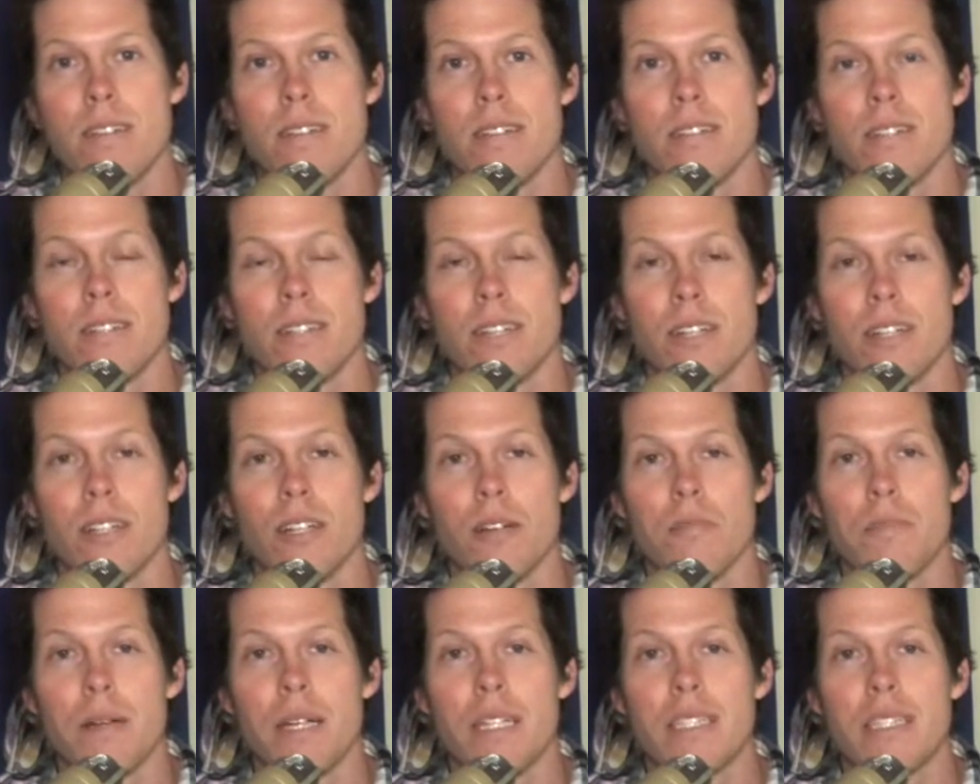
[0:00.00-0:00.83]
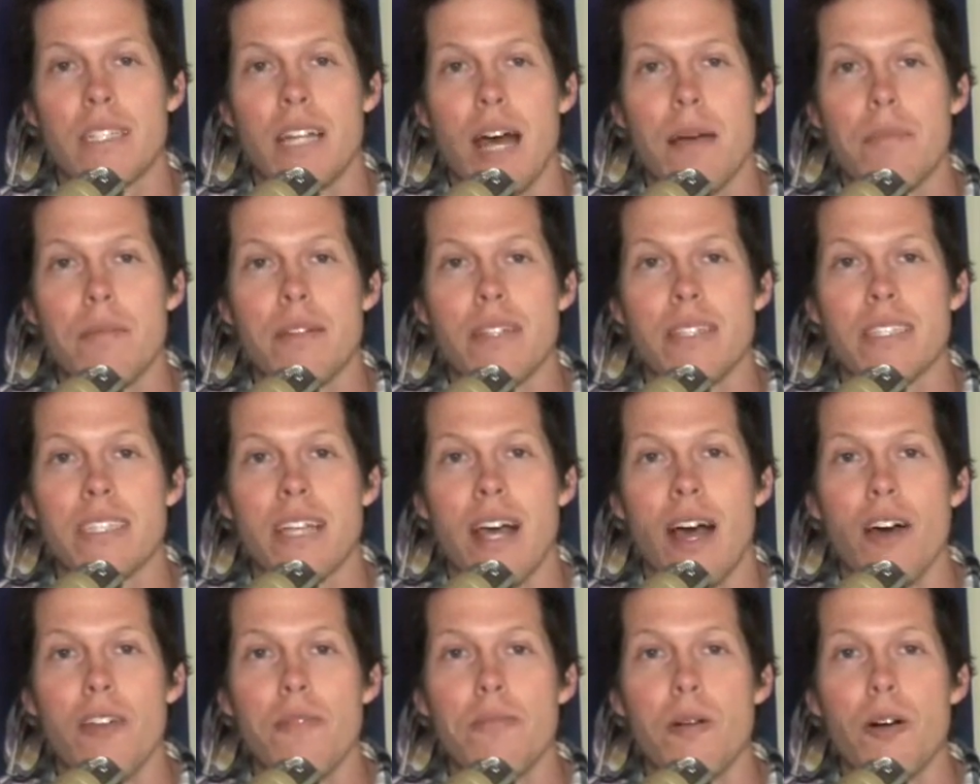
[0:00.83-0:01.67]
Took a little pit stop in the
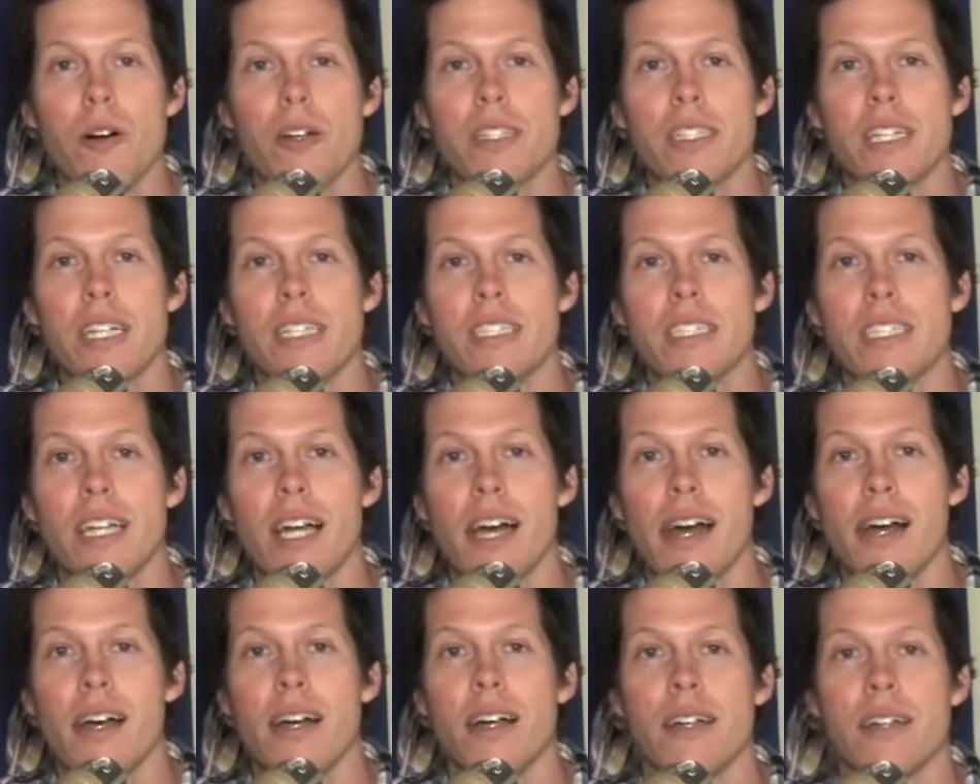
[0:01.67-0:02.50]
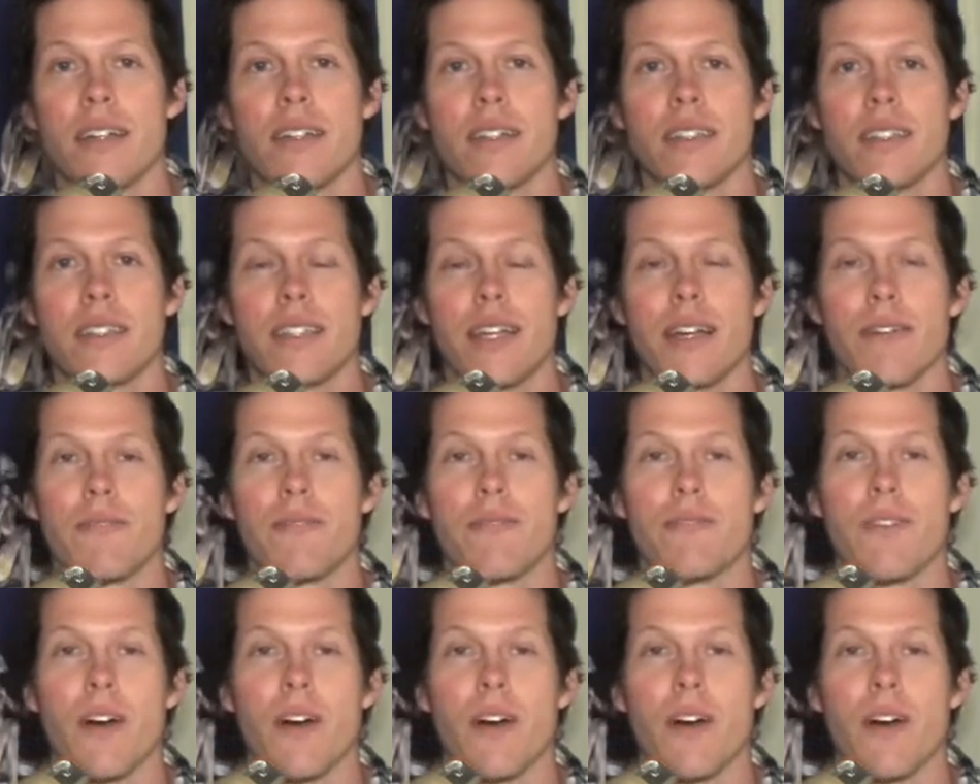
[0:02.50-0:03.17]
South Pole, did ya? Ya